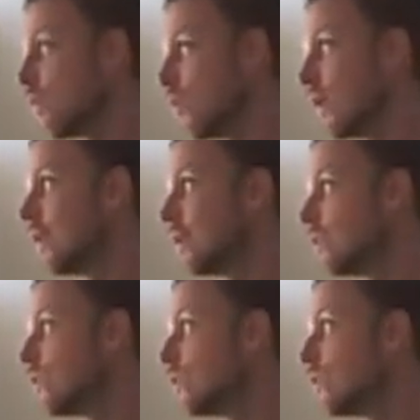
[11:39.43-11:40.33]

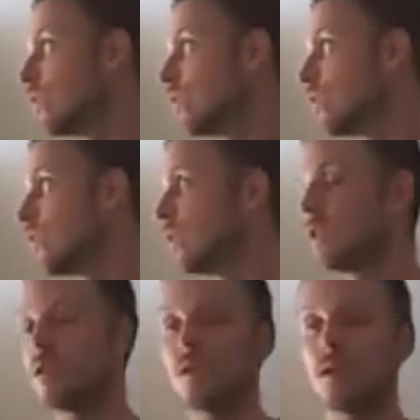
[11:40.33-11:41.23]
Really, you
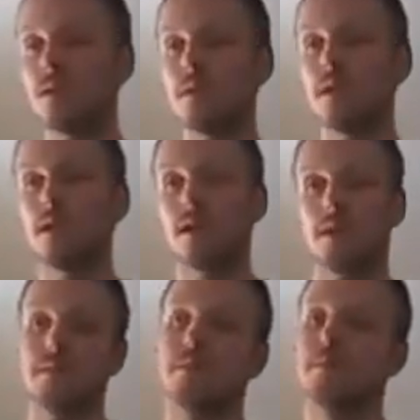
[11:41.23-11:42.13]
need to know them.
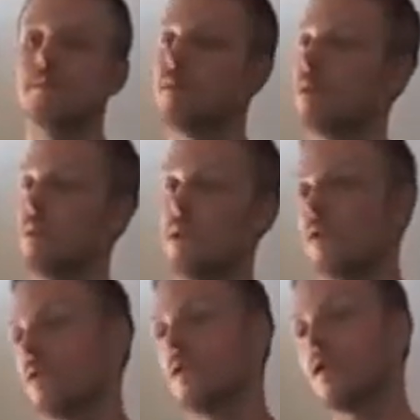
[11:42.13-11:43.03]

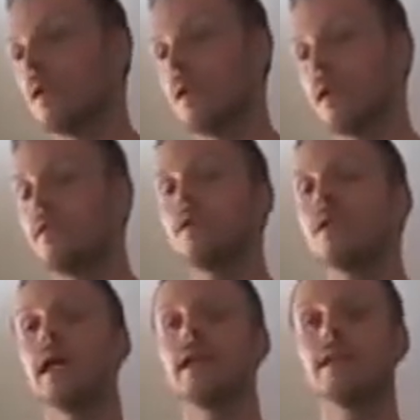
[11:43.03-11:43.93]
Whether if you're
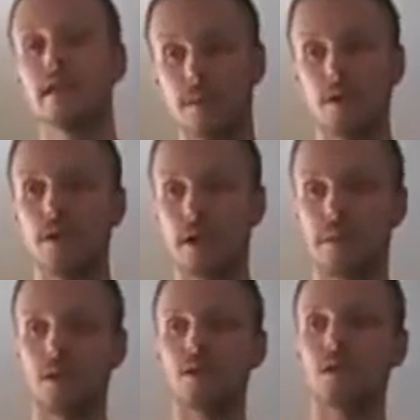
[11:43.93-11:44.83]
doing anything in
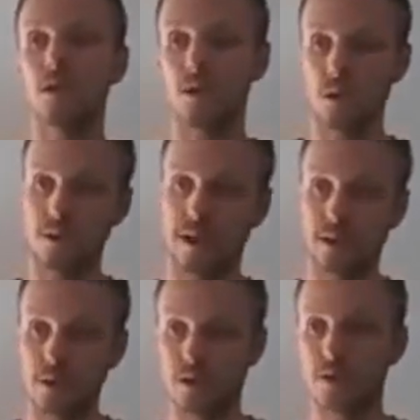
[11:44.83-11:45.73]
programming, you should know those
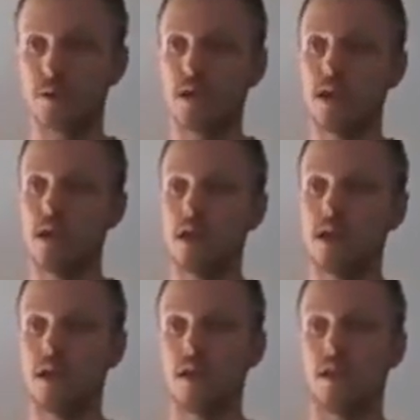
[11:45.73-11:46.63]
languages.
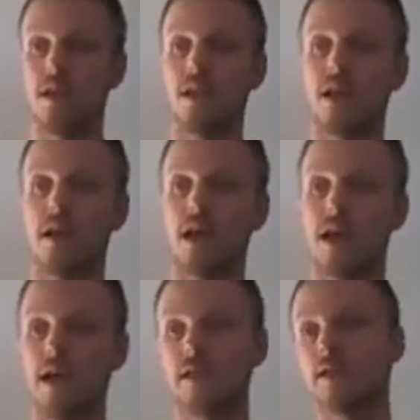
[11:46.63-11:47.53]

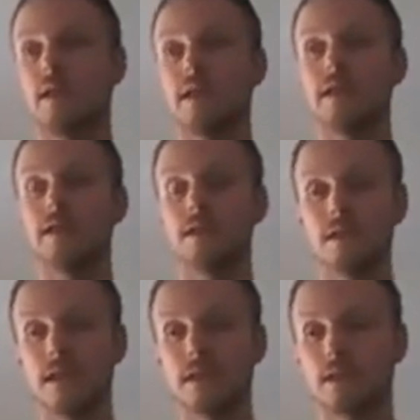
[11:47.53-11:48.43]
And even
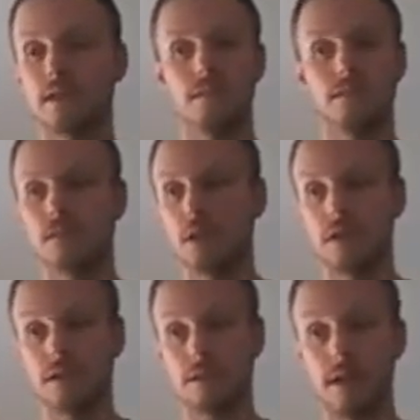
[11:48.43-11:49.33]
just as a
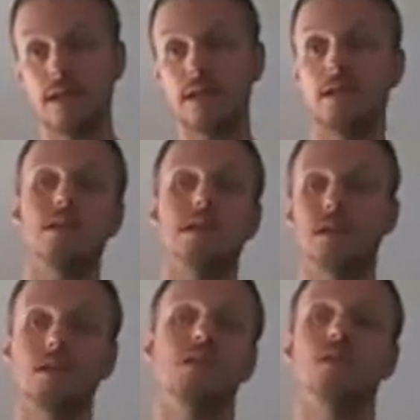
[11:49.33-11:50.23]
designer, you need
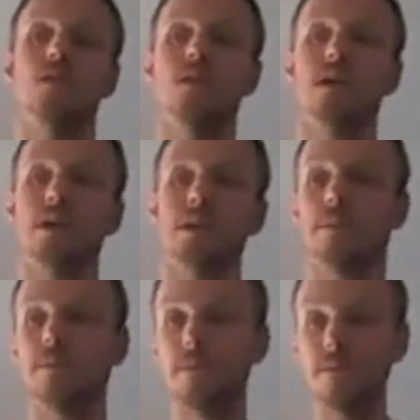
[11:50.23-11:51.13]
to know
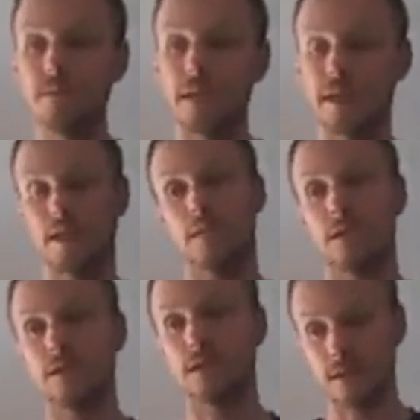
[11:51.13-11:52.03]

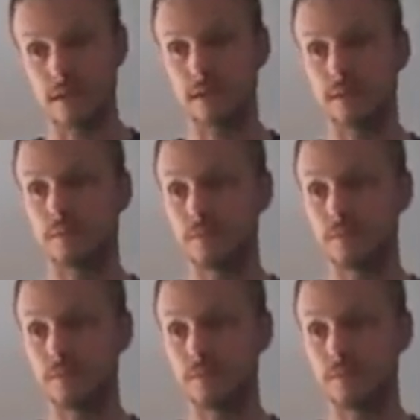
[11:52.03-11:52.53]
HTML and CSS.